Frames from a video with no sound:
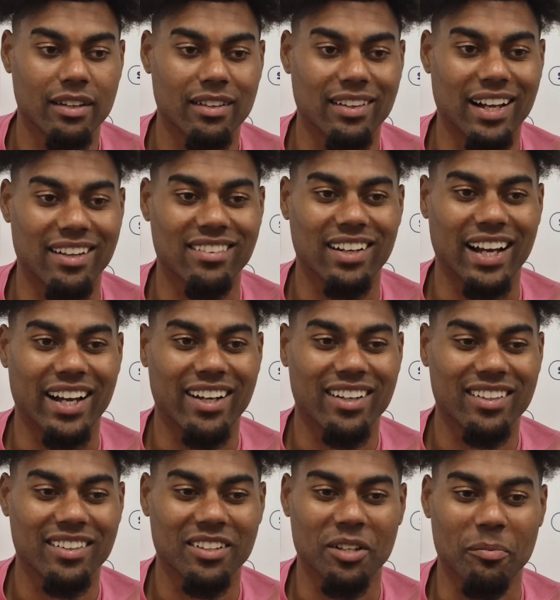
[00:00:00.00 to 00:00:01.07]
That's like
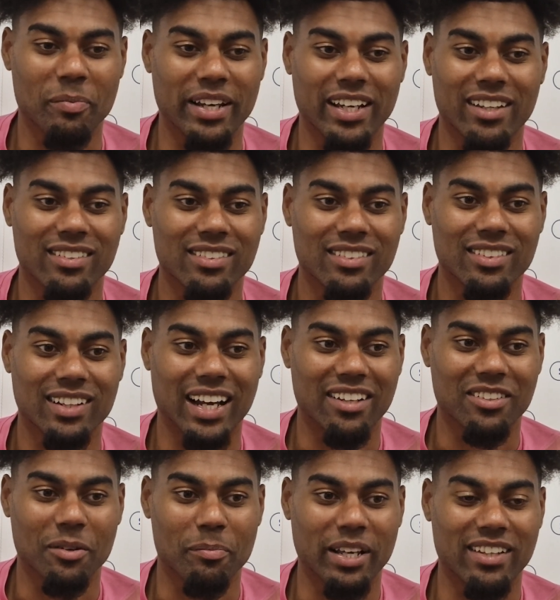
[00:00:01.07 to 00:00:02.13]
the biggest
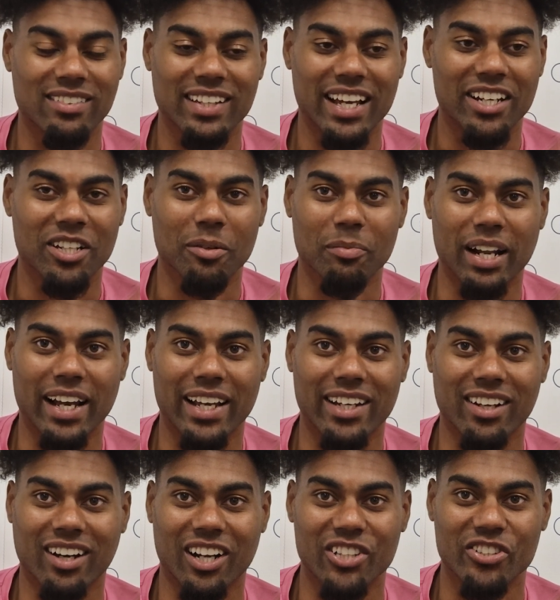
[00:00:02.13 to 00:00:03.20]
stadium in the
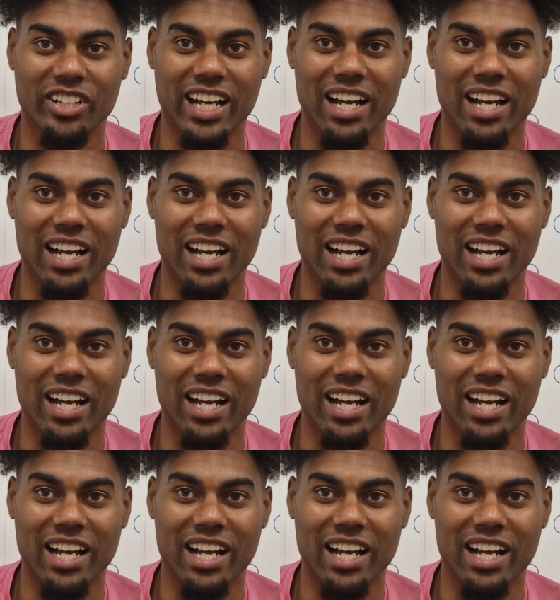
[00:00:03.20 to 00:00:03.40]
country.